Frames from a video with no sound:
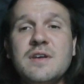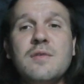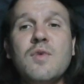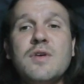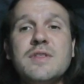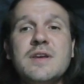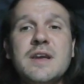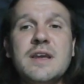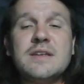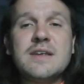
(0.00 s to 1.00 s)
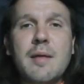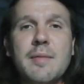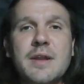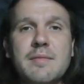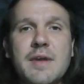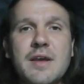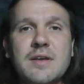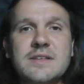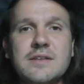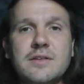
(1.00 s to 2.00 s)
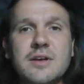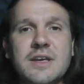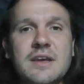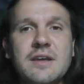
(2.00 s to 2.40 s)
when the dominant male isn't looking.